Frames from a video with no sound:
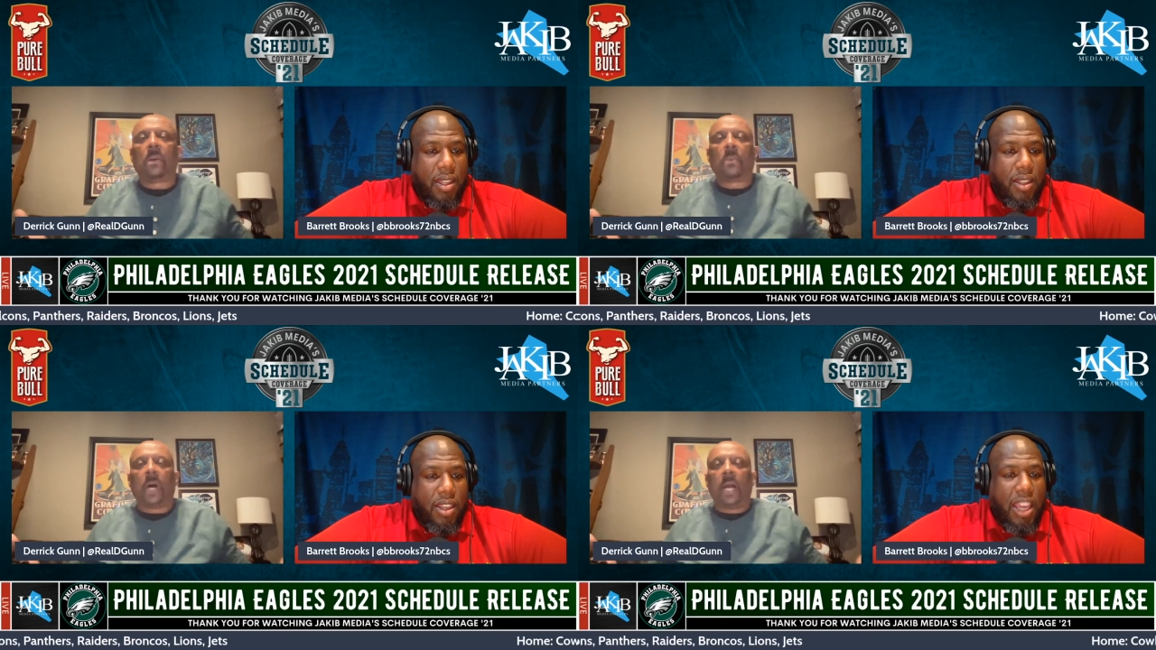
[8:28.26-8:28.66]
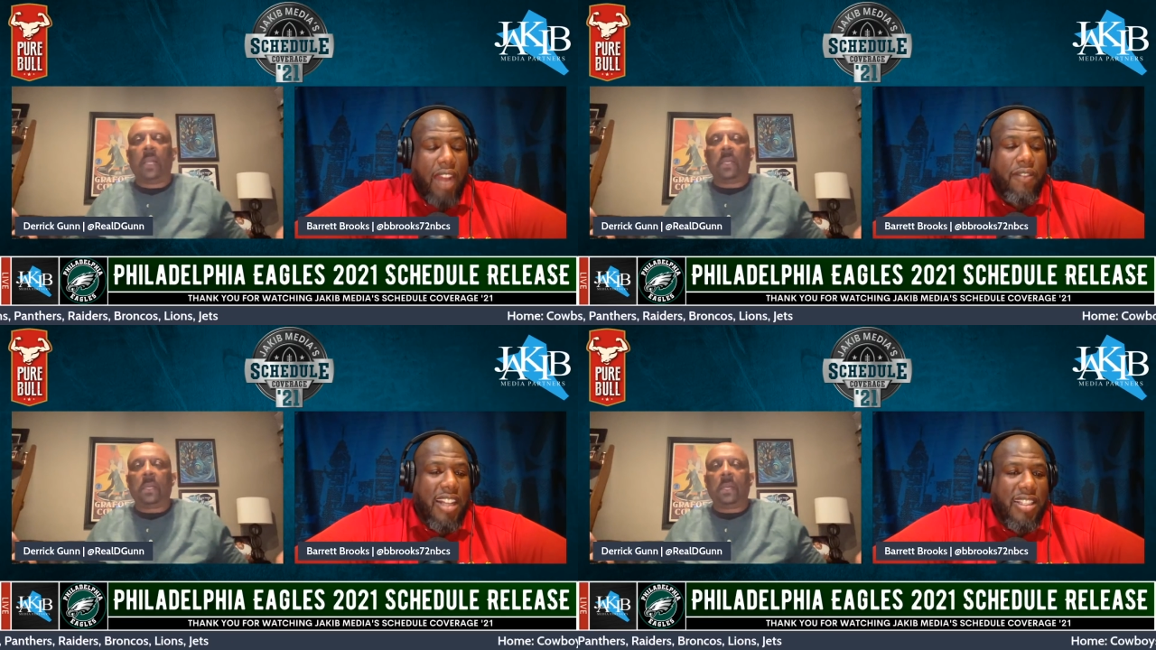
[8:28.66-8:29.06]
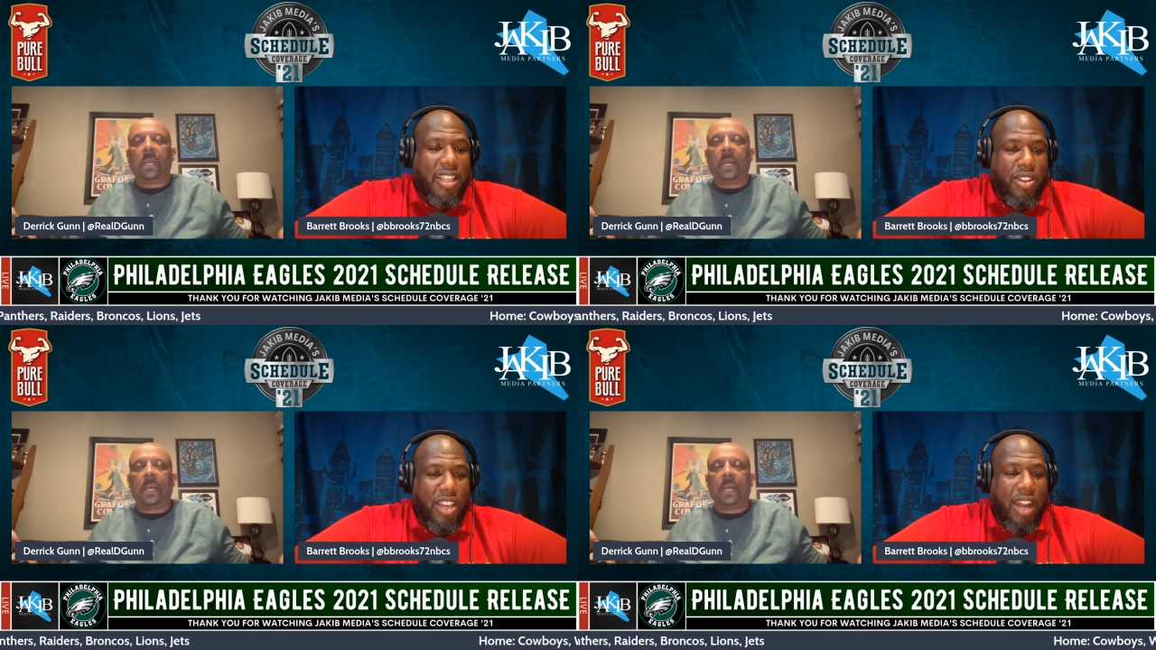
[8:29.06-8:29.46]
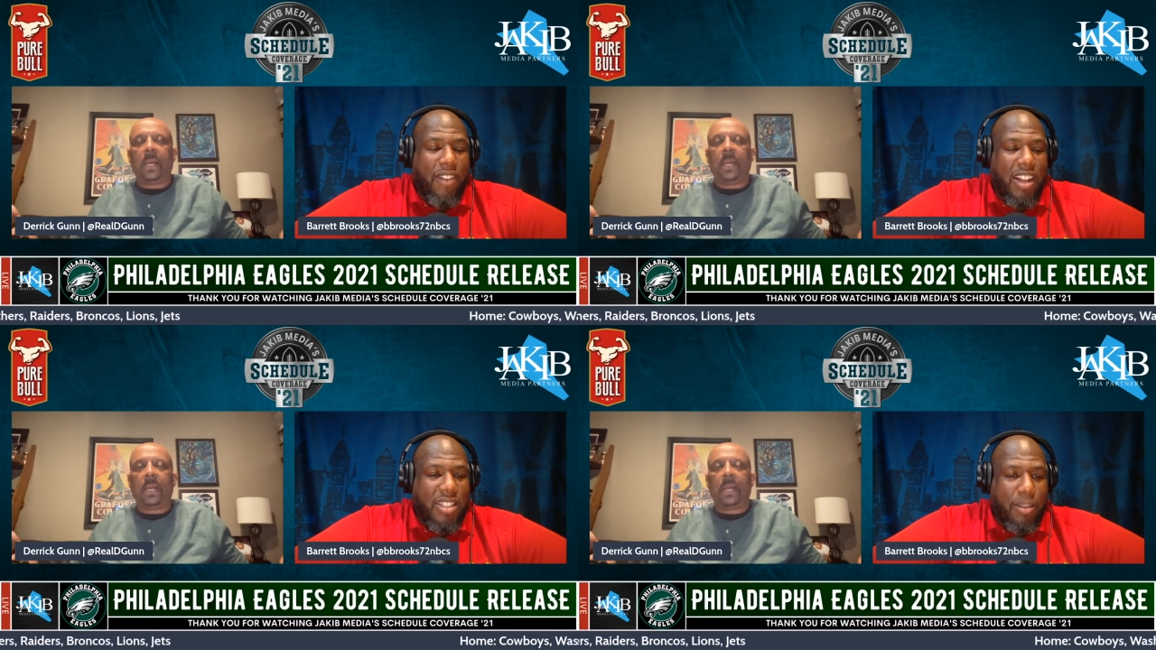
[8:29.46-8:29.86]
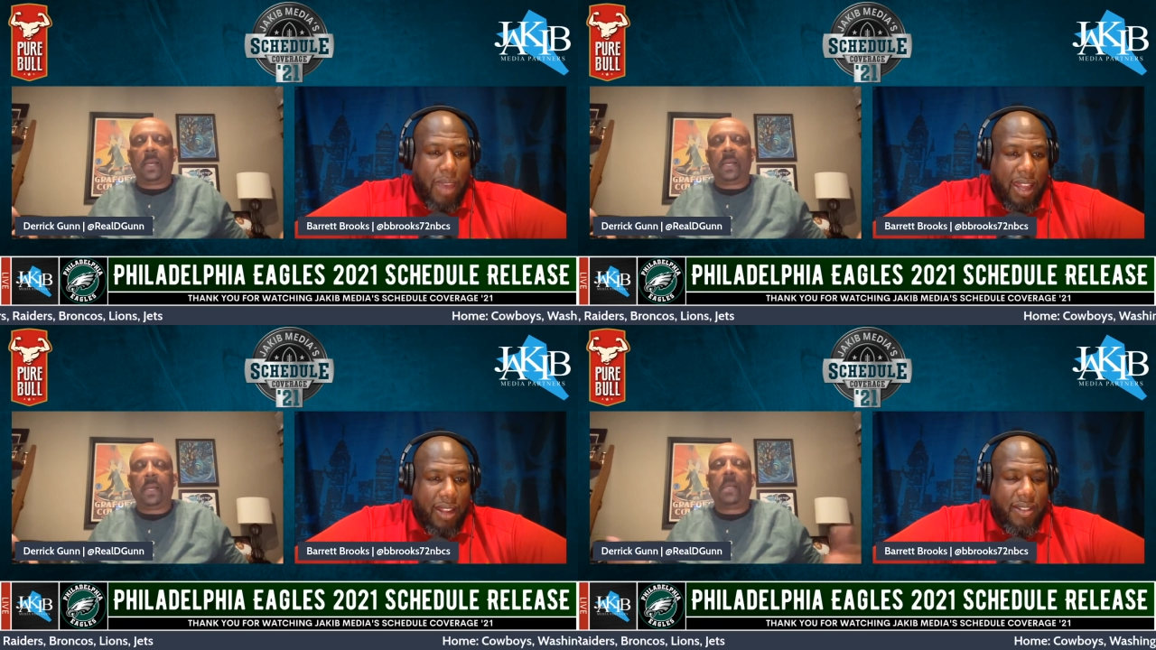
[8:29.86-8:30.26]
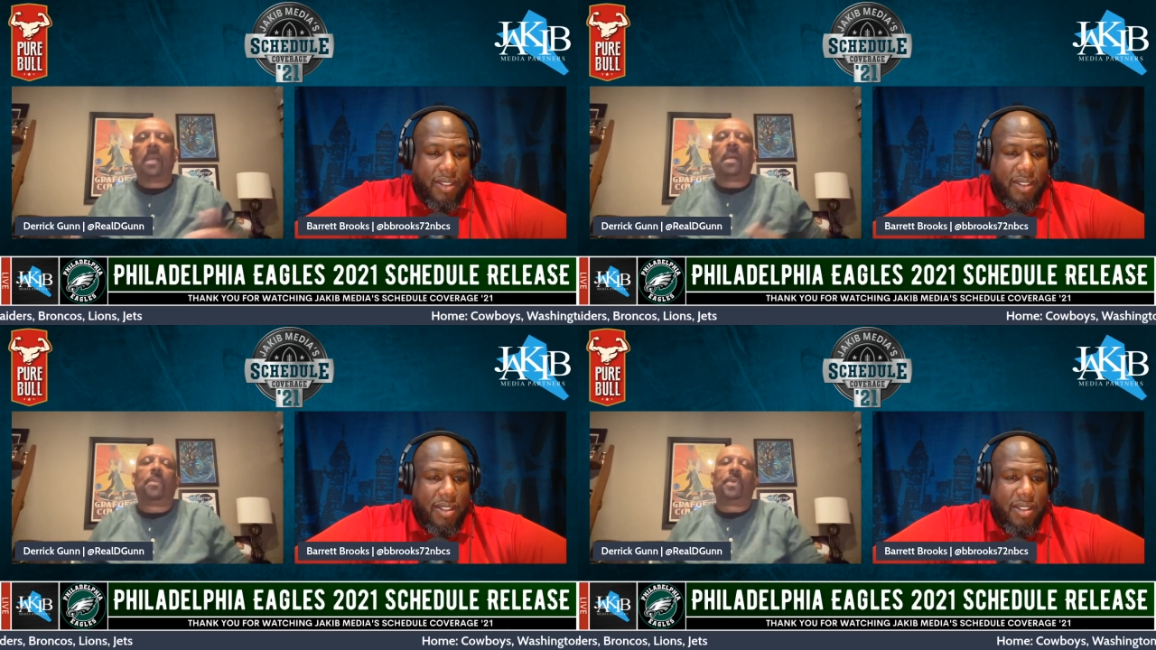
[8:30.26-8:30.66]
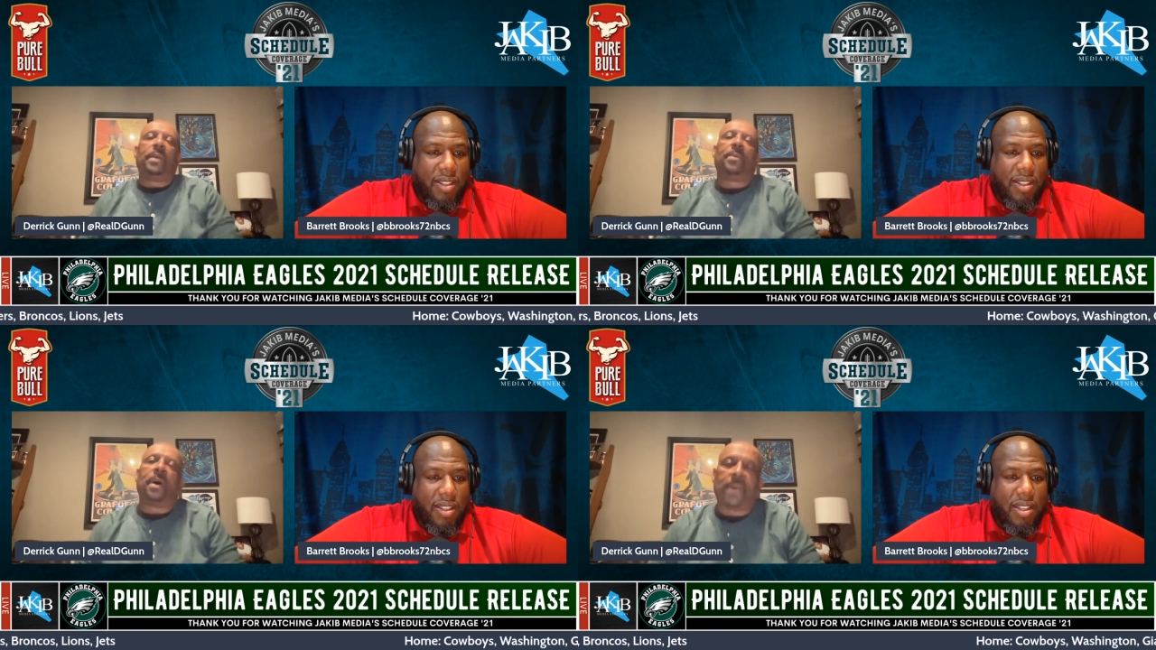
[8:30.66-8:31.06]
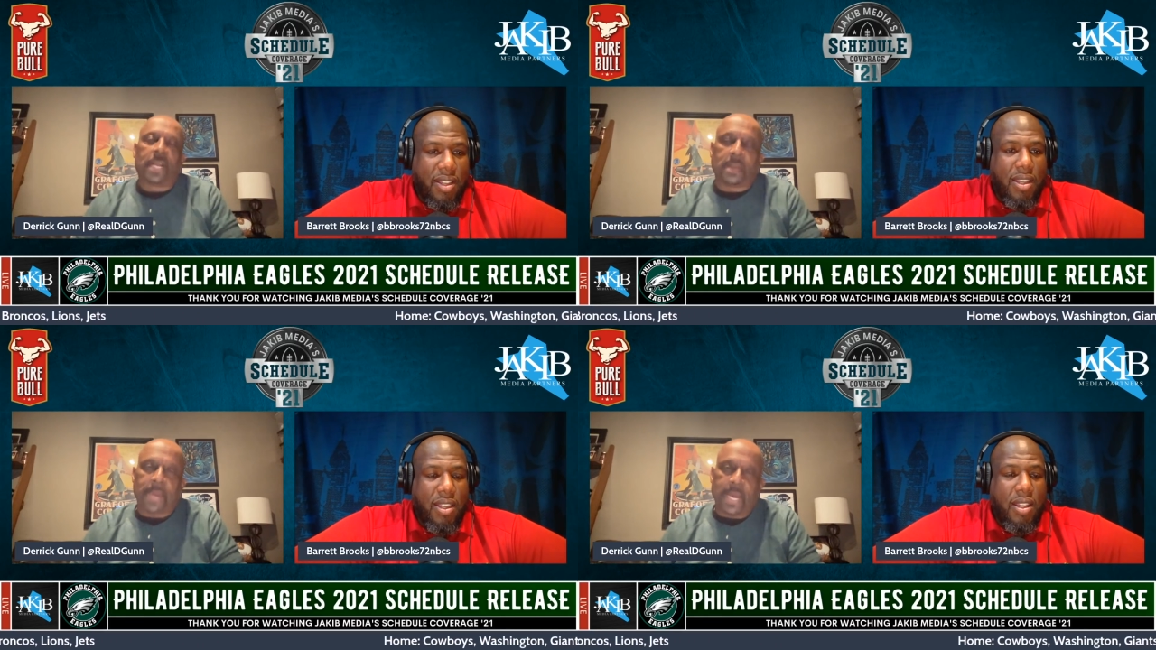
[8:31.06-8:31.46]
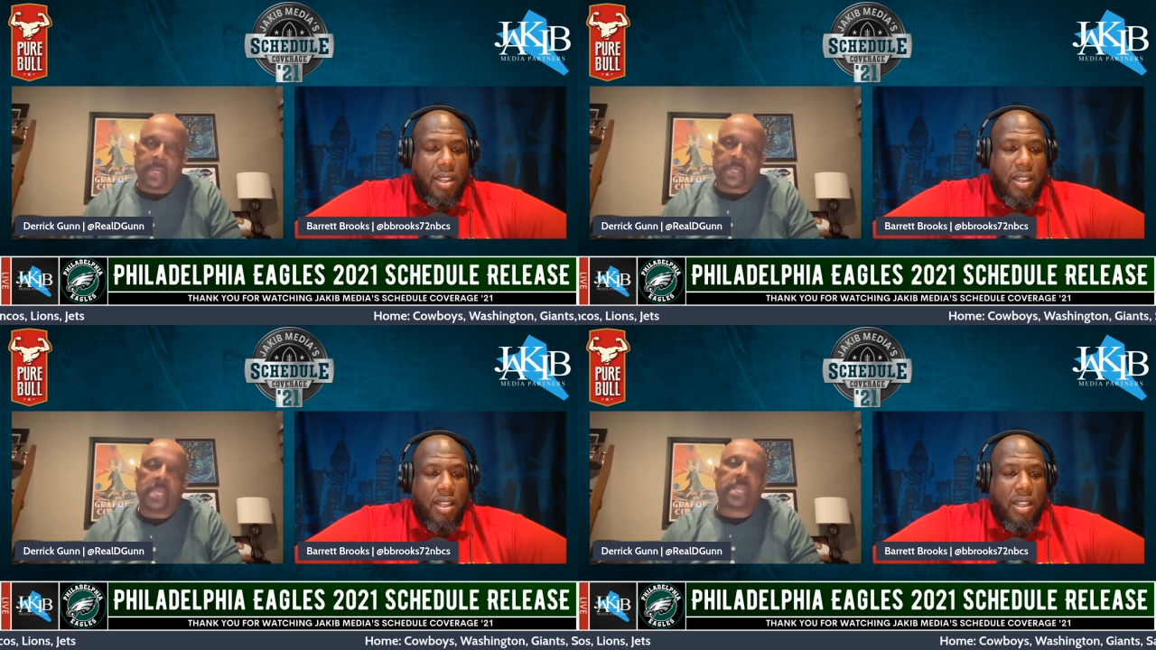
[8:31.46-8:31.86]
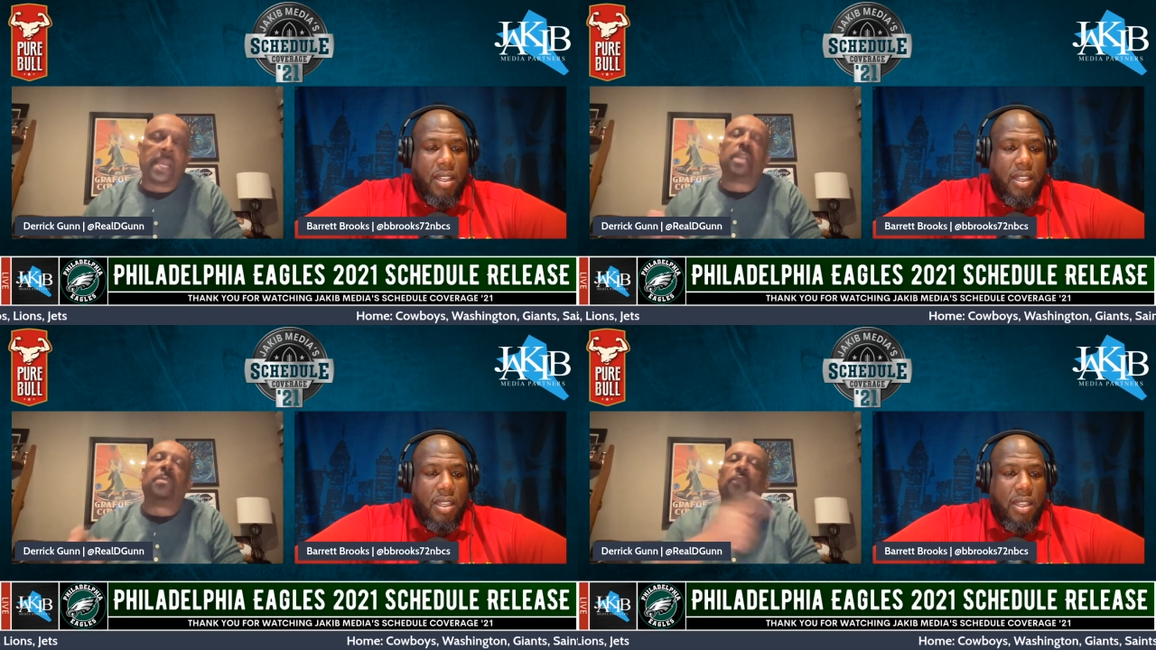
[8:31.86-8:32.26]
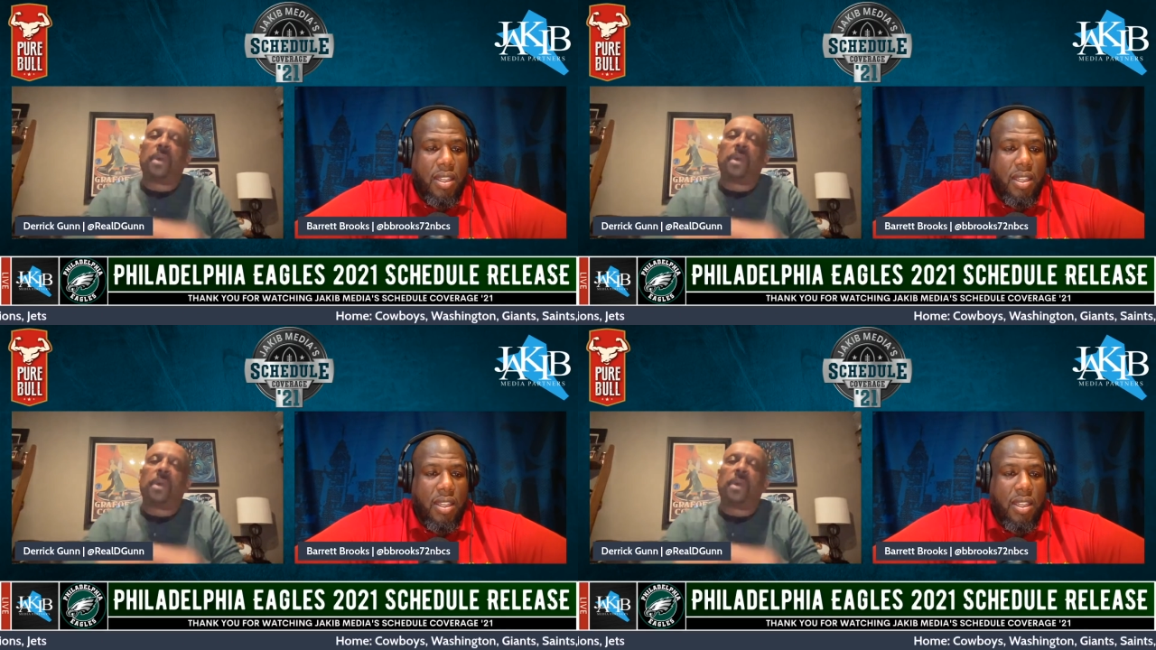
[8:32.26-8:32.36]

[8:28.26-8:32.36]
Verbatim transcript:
Speaker 1: What? You got Avonte. You got Avonte Maddox.
Speaker 2: Wait, Avonte Maddox. He, they need to move